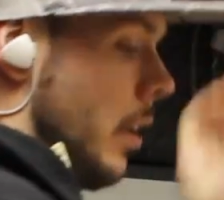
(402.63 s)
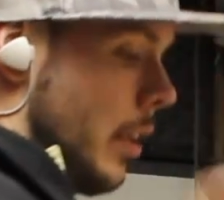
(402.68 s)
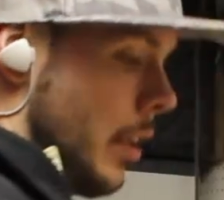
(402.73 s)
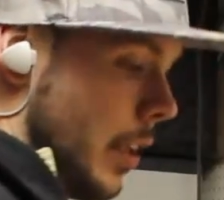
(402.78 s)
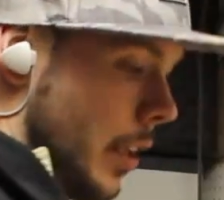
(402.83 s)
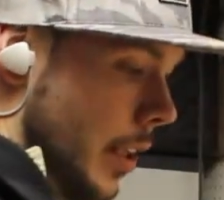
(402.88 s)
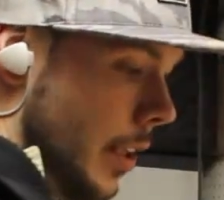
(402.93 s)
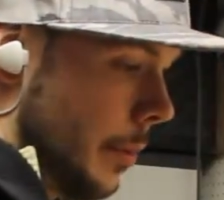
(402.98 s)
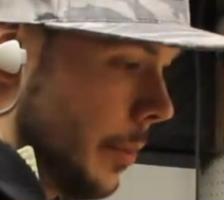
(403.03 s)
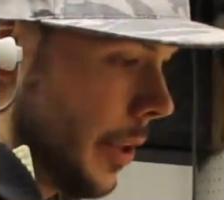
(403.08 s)

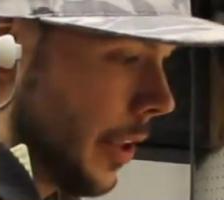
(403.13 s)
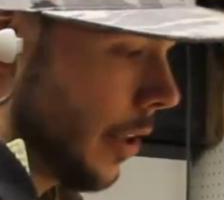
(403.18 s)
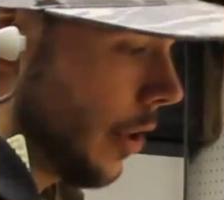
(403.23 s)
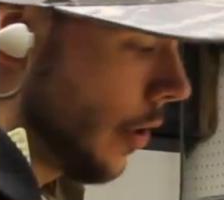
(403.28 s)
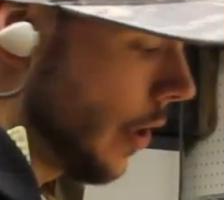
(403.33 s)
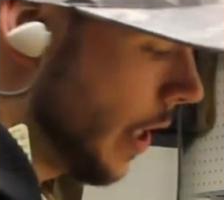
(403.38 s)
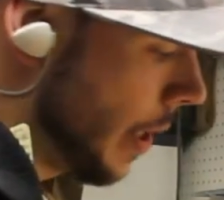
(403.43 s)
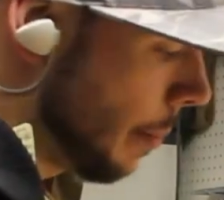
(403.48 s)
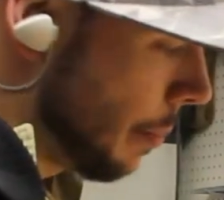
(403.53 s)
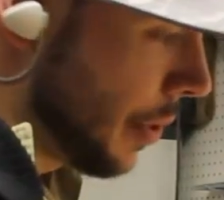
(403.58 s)
and I'm gonna
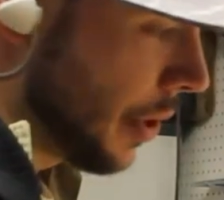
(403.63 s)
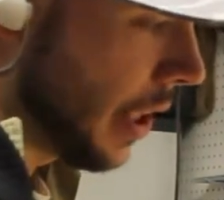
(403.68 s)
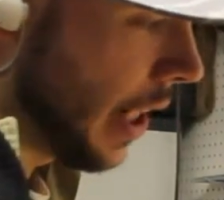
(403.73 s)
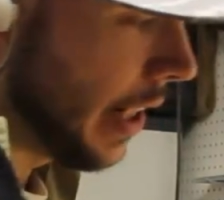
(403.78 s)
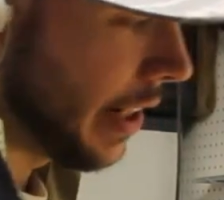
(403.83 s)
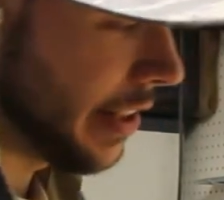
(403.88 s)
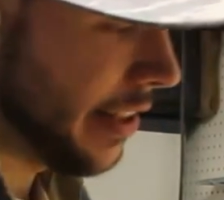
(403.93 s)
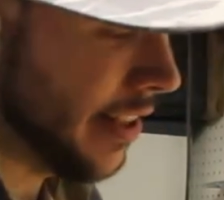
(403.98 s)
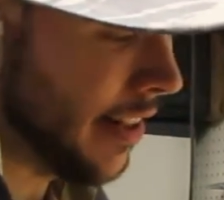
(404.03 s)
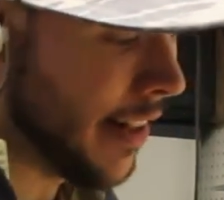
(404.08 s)
go ahead and put it
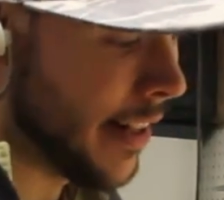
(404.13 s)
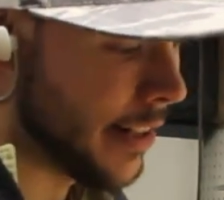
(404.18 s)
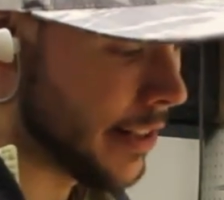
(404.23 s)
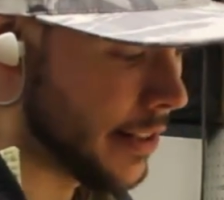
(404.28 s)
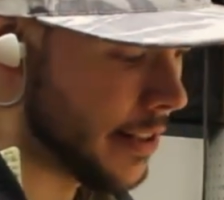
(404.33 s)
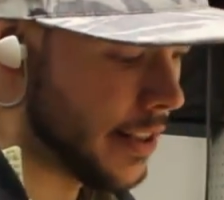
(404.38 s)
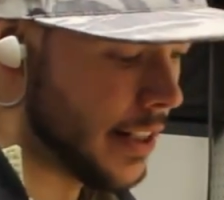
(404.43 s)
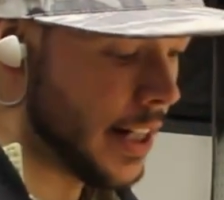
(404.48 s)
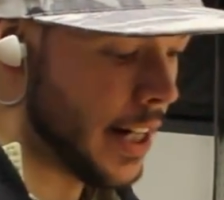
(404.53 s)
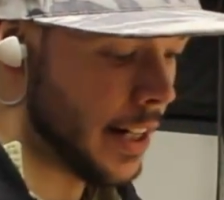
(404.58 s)
on the
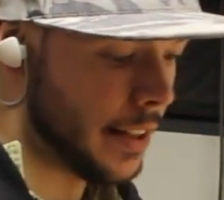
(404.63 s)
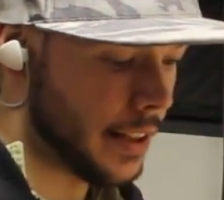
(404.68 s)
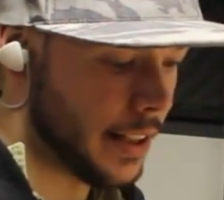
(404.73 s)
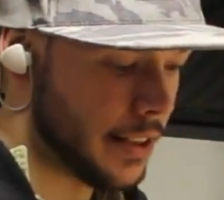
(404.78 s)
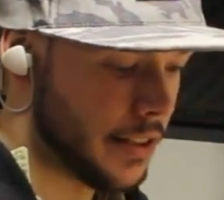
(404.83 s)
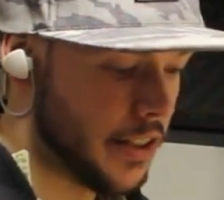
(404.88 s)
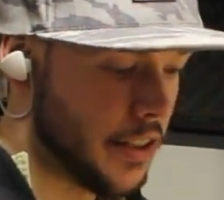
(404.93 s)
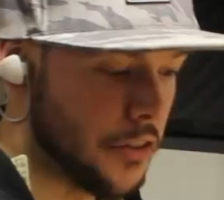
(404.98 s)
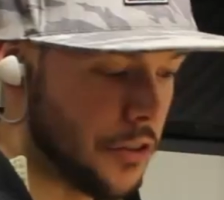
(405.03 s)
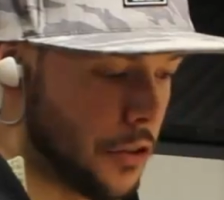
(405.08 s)
CNC. I
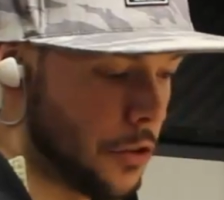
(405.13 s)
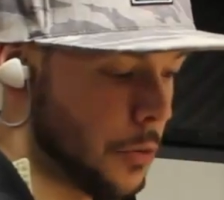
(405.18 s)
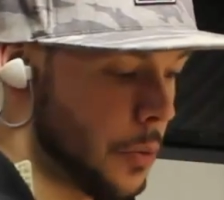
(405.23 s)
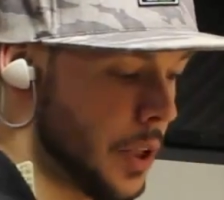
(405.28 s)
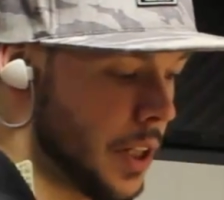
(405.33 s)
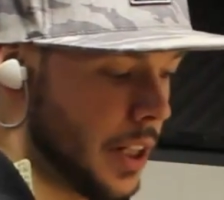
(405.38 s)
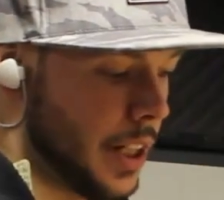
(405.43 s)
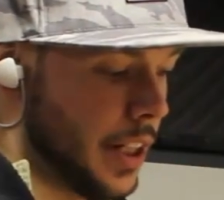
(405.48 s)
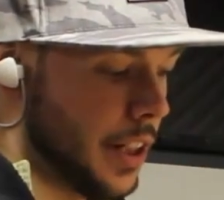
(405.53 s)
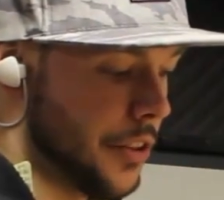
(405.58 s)
think it's the easiest
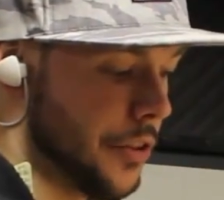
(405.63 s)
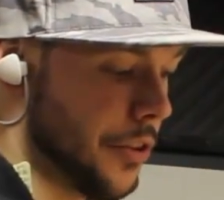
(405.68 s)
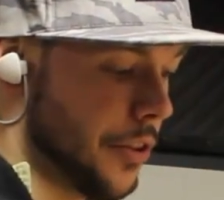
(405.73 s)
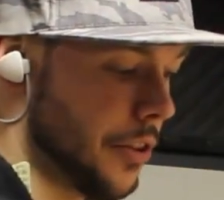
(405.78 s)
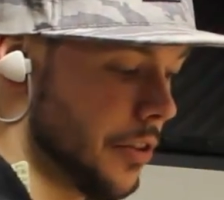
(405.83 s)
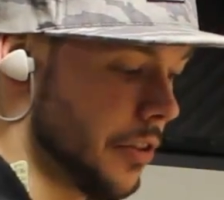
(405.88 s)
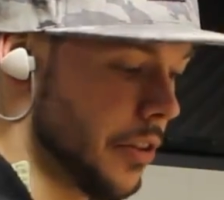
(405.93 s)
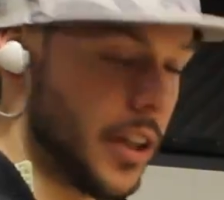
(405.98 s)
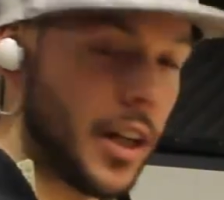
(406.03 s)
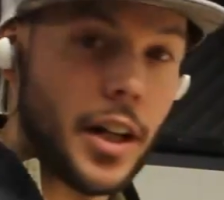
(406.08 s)
way to get a
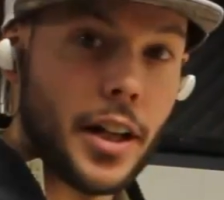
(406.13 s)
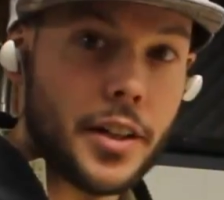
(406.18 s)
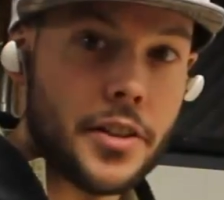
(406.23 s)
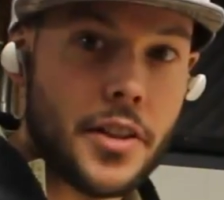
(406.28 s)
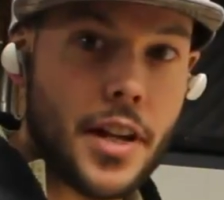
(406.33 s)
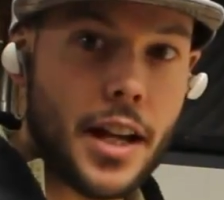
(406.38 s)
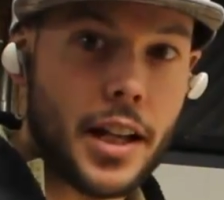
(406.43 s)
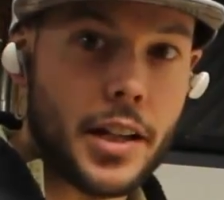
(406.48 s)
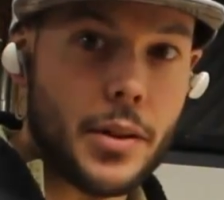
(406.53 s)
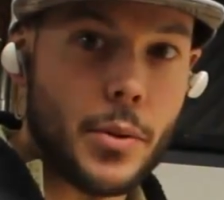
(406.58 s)
circle cut
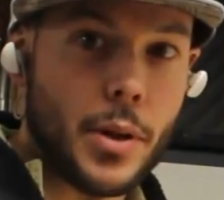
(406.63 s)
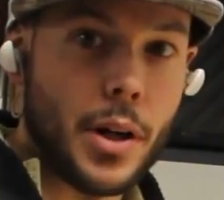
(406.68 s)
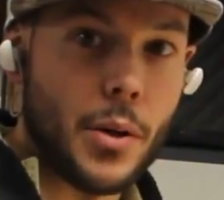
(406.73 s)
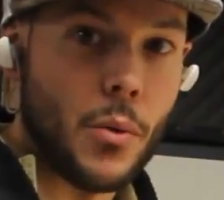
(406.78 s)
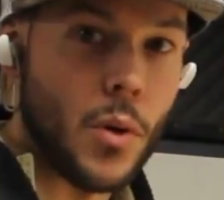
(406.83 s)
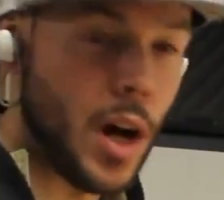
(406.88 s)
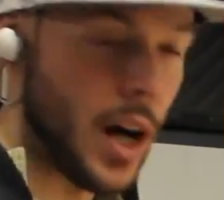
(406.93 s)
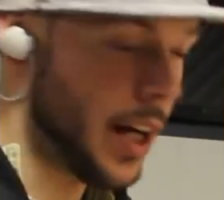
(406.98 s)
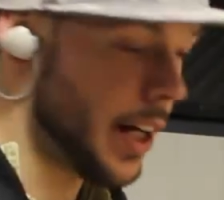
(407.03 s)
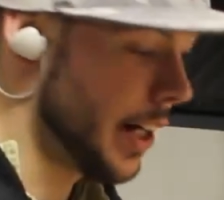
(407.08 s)
exactly where
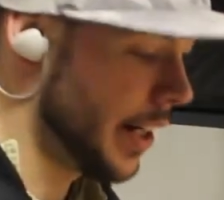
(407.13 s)
I want